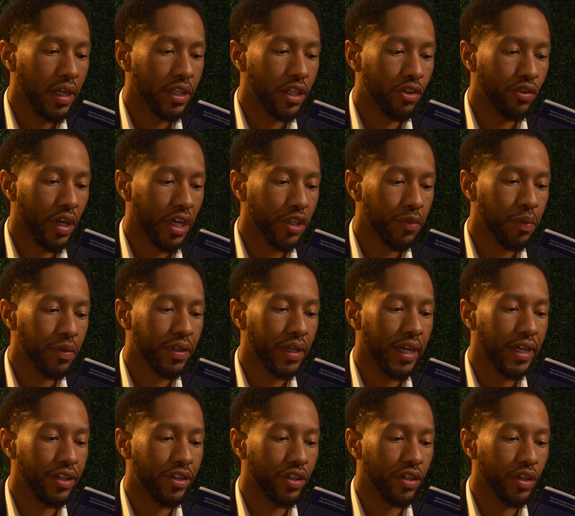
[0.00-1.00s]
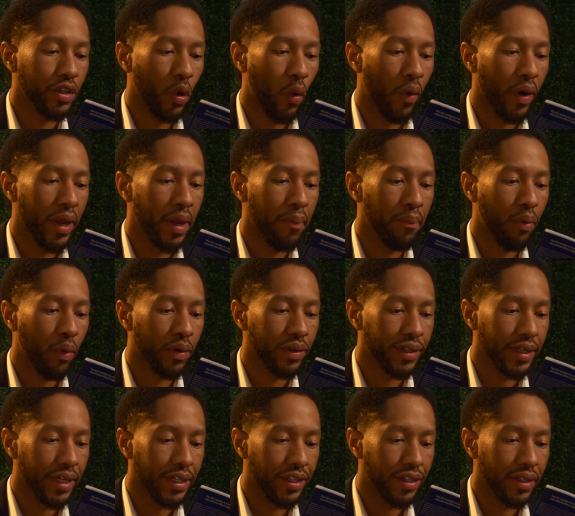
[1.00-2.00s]
The transportation or
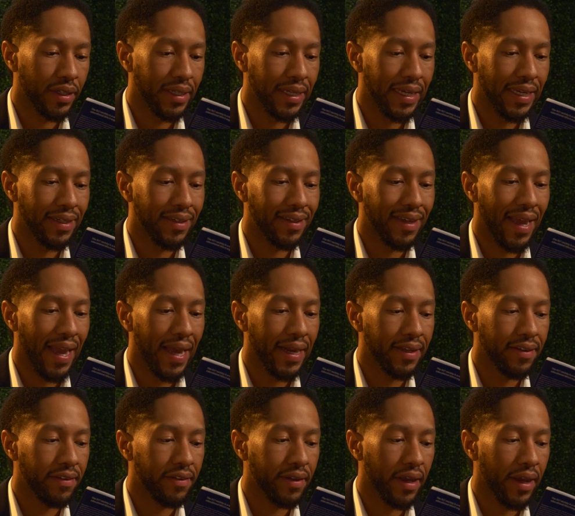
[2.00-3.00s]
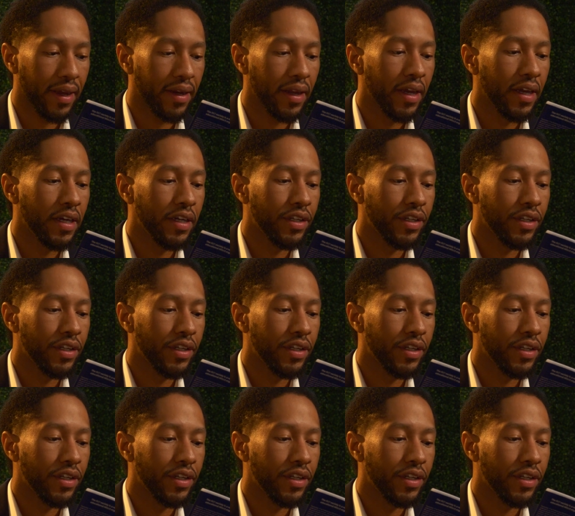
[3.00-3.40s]
importation into any state,